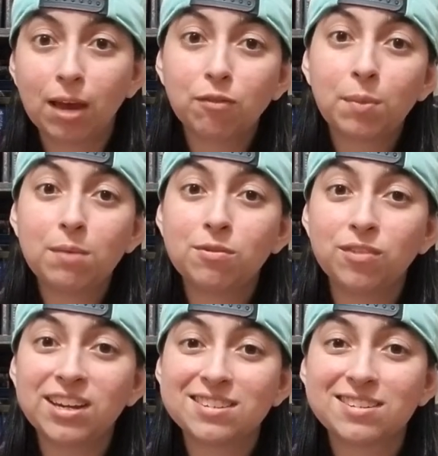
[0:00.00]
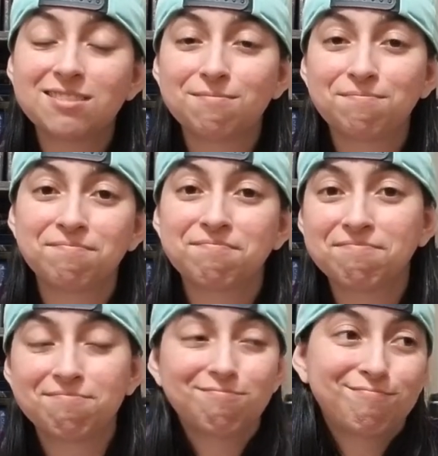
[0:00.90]
I have a baby face.
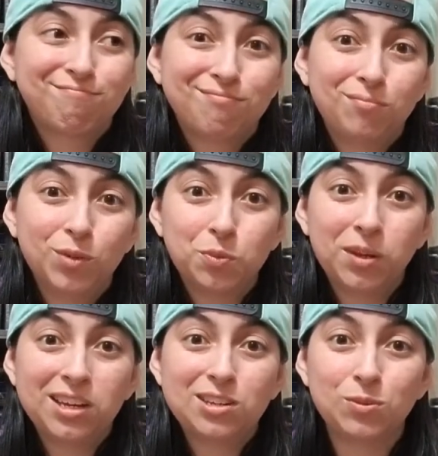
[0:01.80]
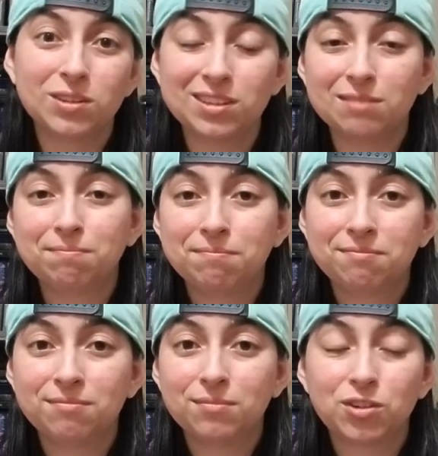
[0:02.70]
Was blessed with it.
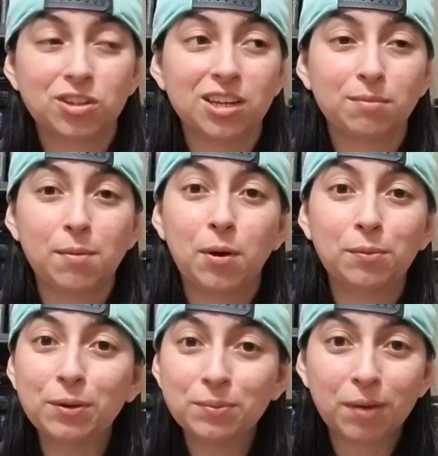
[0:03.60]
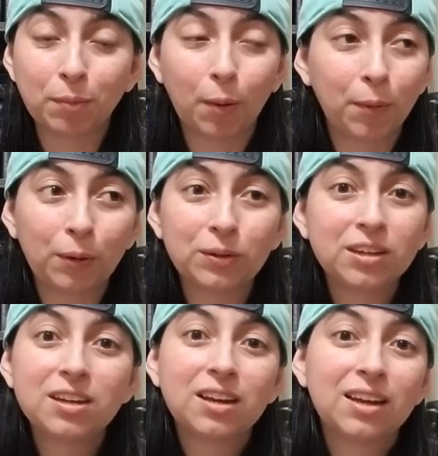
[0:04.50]
Just like my Popo. My Popo
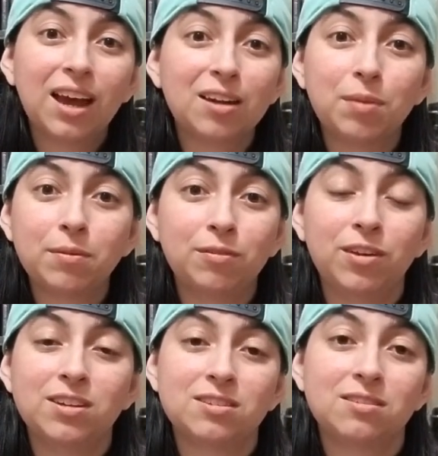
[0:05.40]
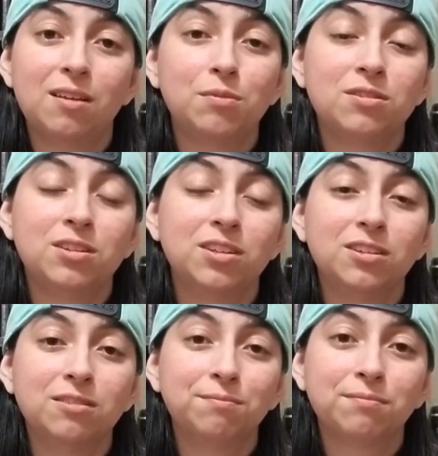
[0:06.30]
had a baby face up
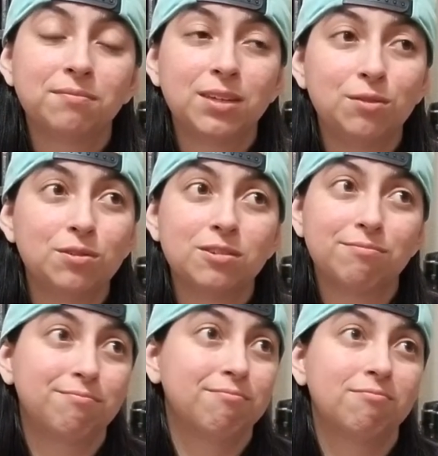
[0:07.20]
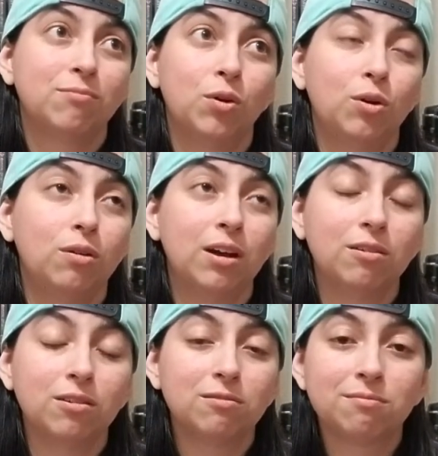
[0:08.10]
until he was, oh, I
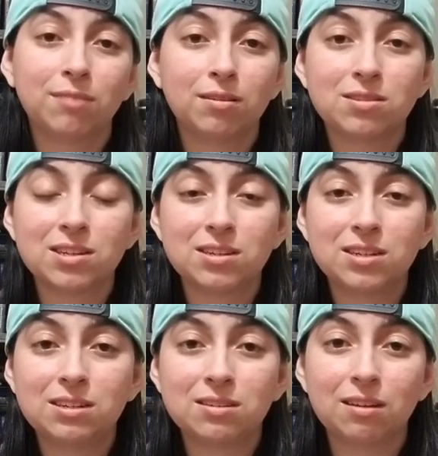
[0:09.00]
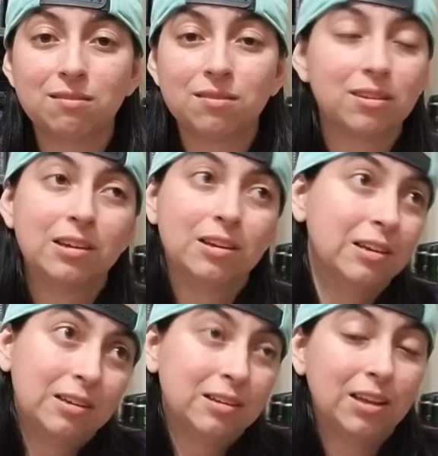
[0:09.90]
don't know, about 67.
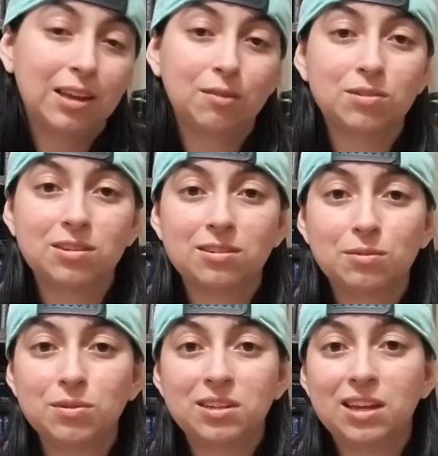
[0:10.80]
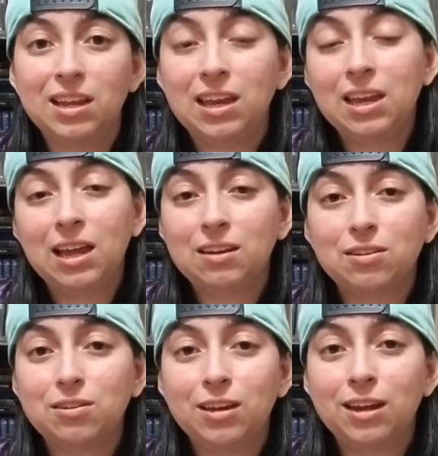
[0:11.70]
Like he had
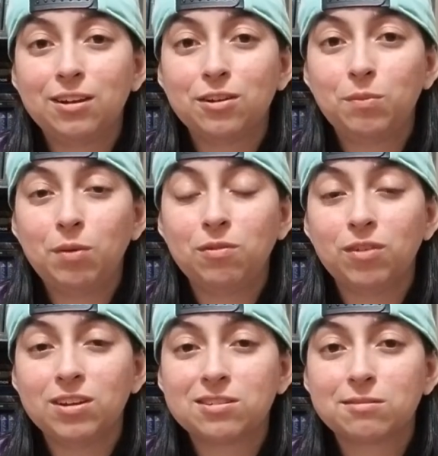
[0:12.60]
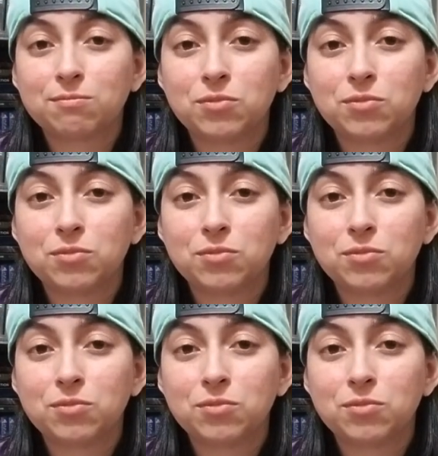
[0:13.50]
a good baby face.